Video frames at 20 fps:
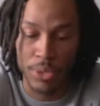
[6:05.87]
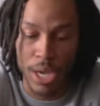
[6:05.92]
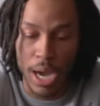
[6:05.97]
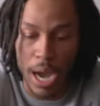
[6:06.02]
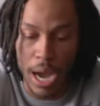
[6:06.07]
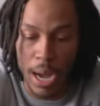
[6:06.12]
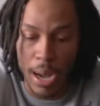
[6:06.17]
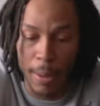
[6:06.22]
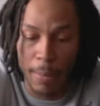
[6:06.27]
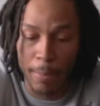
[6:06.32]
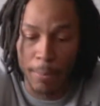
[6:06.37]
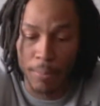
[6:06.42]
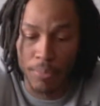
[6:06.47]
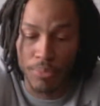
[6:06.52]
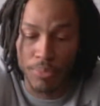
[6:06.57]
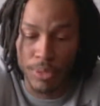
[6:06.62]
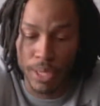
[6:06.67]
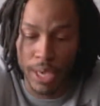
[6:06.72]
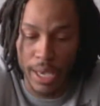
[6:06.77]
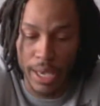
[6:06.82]

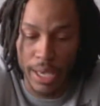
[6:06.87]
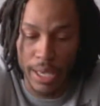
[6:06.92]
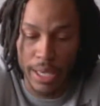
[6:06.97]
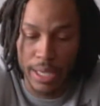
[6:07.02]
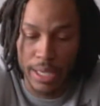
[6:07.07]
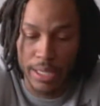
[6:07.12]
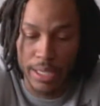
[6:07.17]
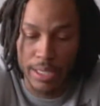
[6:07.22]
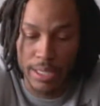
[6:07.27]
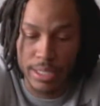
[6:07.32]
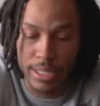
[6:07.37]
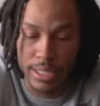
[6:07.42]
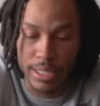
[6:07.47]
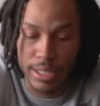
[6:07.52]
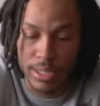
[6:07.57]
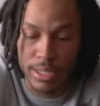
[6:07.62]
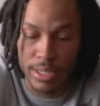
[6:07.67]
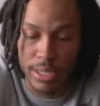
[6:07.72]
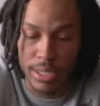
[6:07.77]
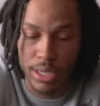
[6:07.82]
And
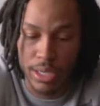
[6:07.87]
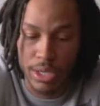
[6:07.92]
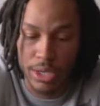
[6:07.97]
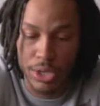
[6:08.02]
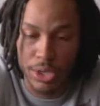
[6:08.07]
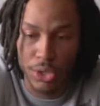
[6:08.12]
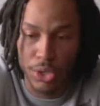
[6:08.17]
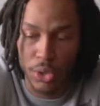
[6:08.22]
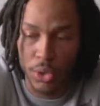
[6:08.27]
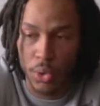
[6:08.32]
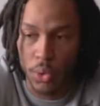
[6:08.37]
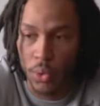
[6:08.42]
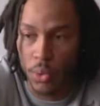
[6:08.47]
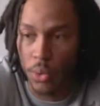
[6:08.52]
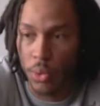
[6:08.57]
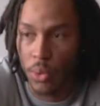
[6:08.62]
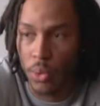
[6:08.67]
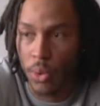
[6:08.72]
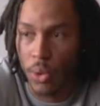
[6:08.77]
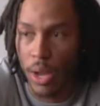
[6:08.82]
you know,
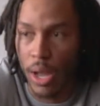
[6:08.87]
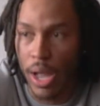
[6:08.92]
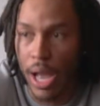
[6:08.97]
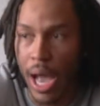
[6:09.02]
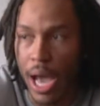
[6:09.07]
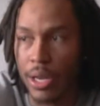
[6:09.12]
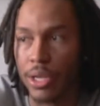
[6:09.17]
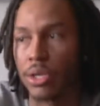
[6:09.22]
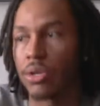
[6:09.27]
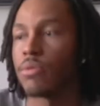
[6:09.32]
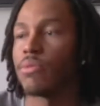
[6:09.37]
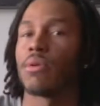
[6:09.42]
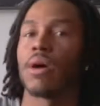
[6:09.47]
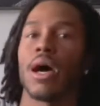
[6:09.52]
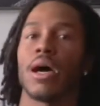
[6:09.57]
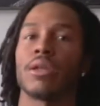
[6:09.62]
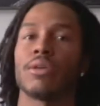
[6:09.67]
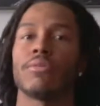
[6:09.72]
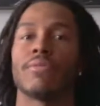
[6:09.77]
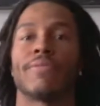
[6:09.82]
how do
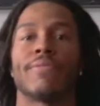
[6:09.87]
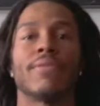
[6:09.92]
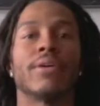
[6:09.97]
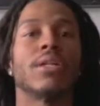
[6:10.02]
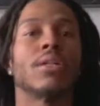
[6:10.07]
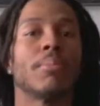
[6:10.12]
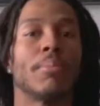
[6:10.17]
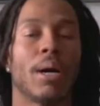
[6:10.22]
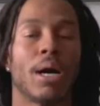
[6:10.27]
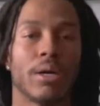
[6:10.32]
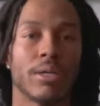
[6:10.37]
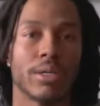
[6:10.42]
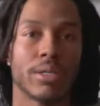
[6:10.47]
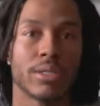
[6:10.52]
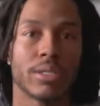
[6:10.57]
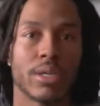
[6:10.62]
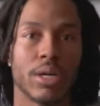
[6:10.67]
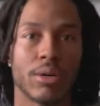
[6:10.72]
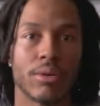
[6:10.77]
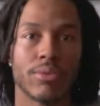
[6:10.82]
you feel about
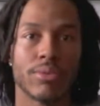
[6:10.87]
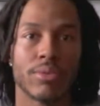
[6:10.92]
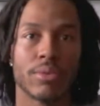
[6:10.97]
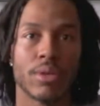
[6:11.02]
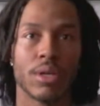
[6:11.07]
yourself?